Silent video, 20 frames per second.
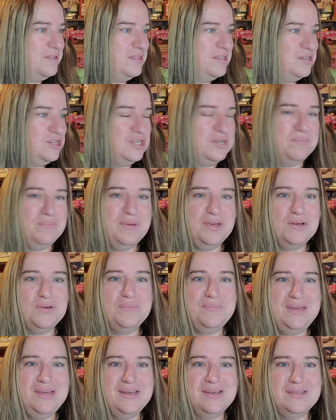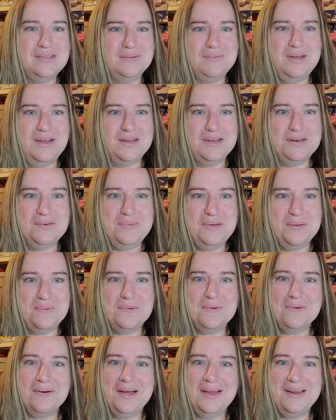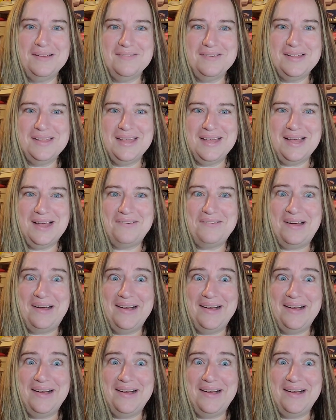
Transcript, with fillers: the shipping will be because I'm not going to be able to write everything out.